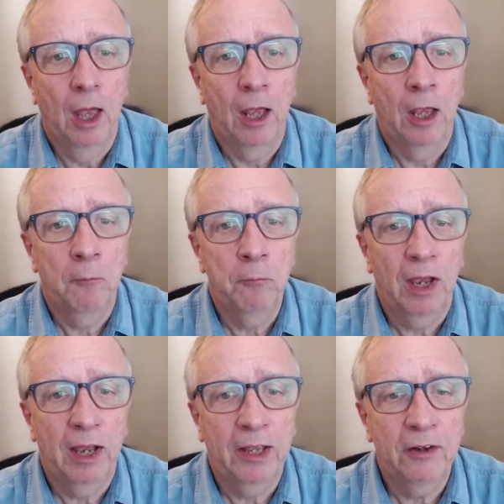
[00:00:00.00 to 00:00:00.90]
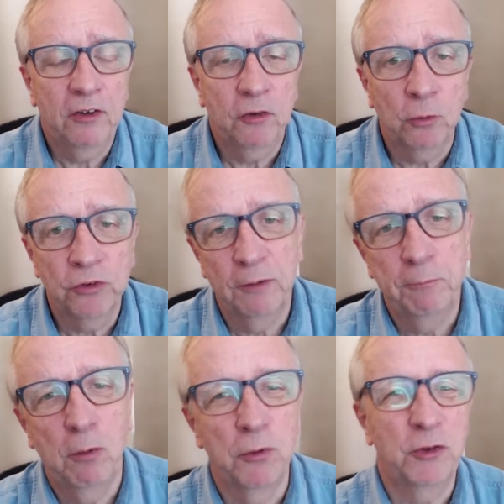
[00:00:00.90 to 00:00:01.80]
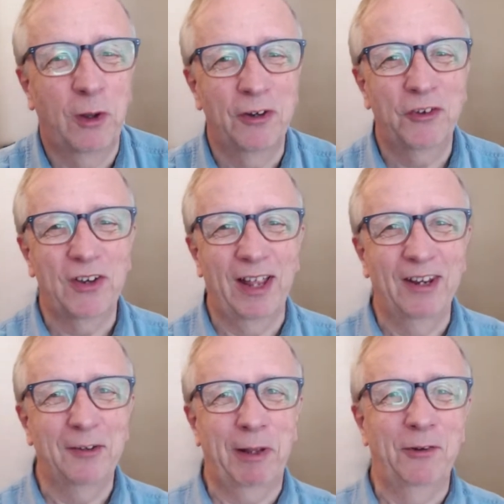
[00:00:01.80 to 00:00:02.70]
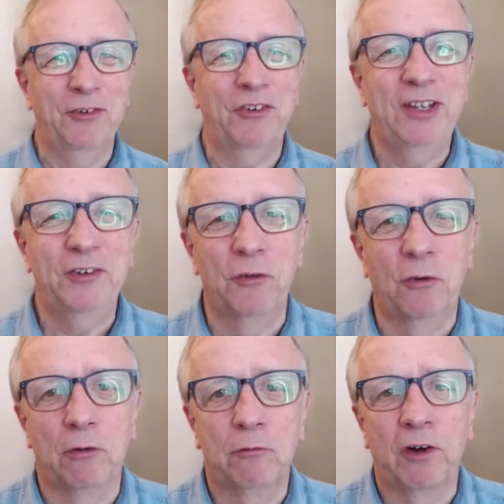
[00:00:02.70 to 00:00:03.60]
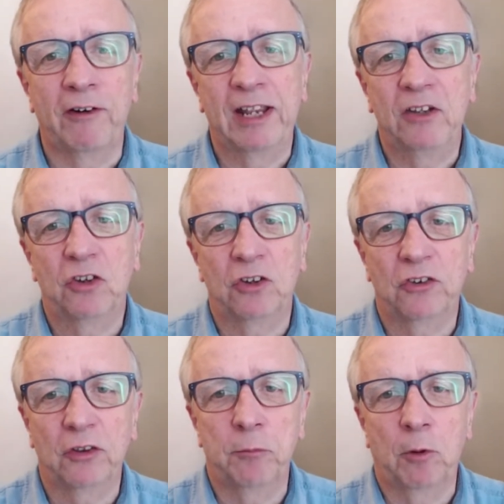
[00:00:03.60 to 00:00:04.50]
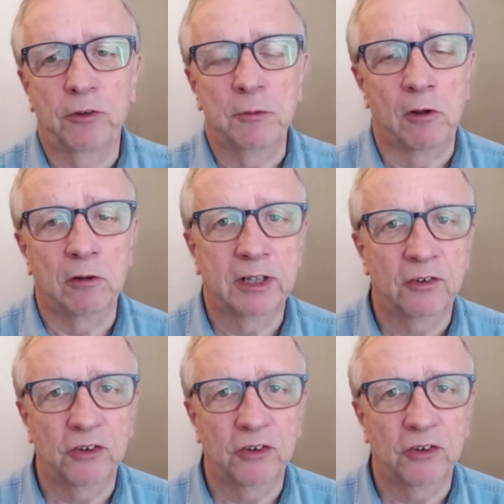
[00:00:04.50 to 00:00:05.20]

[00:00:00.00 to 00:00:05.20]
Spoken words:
And it's also important to understand about seasonal variations in the property market.